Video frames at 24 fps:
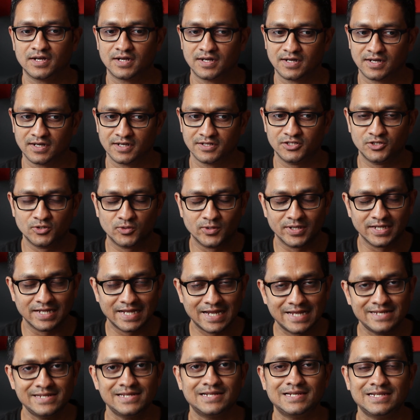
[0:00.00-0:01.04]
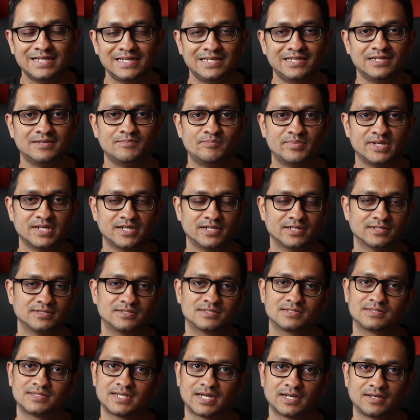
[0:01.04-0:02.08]
uh, during any lenient
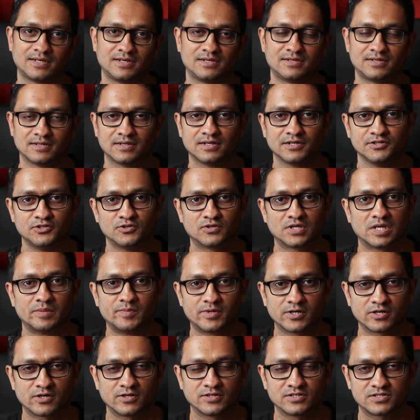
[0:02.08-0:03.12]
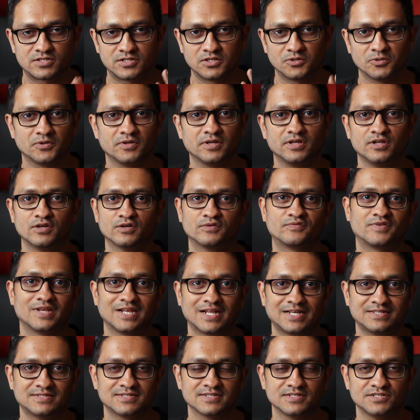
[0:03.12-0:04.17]
periods that uh, you come across during your
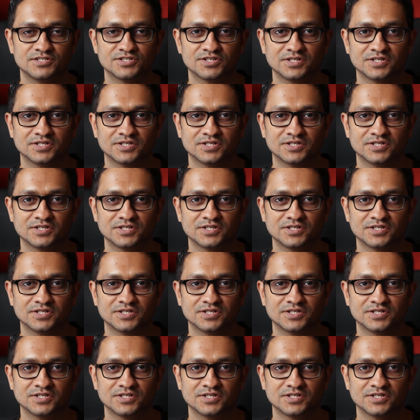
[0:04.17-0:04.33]
freelancing